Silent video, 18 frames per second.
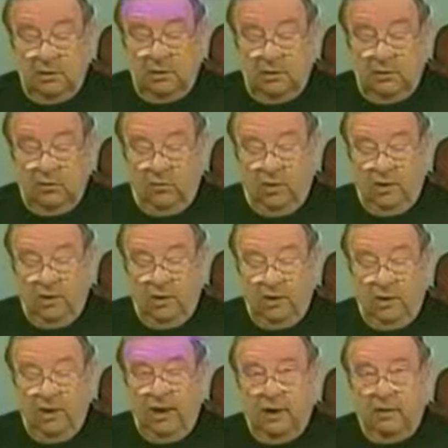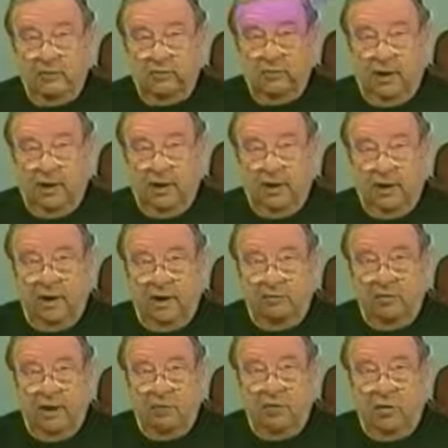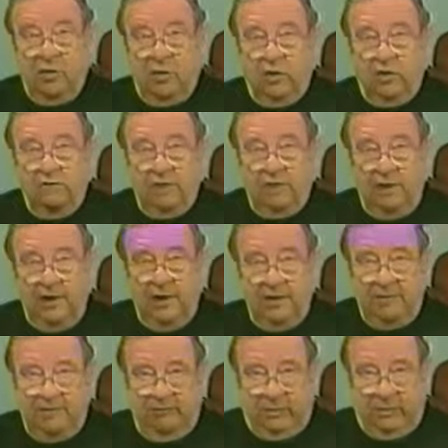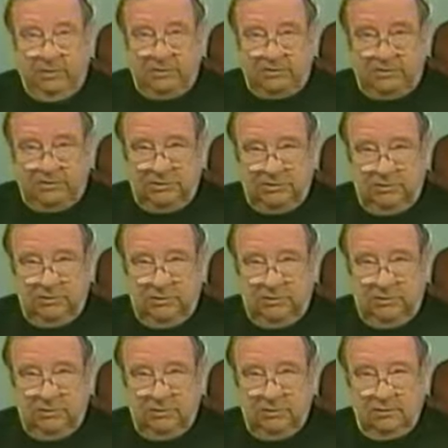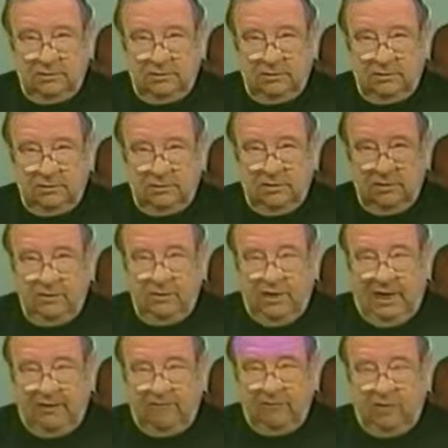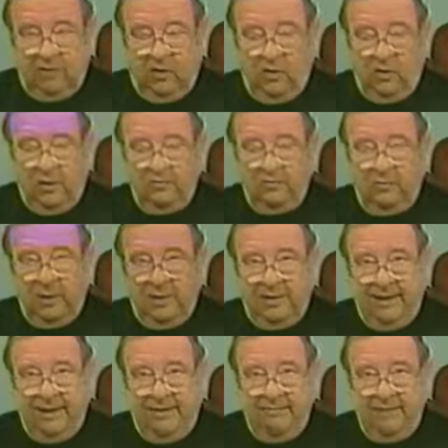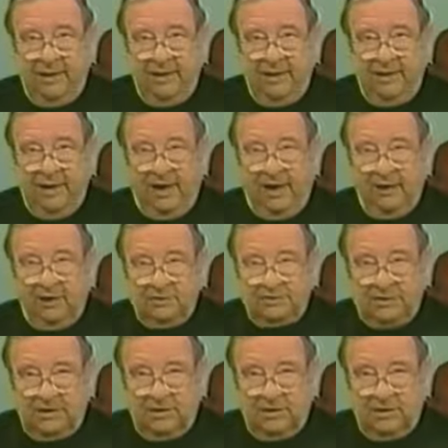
we are now saying, hey, maybe we don't even need the Pearson School. A year and a half ago, we wanted to spend $10 million on it.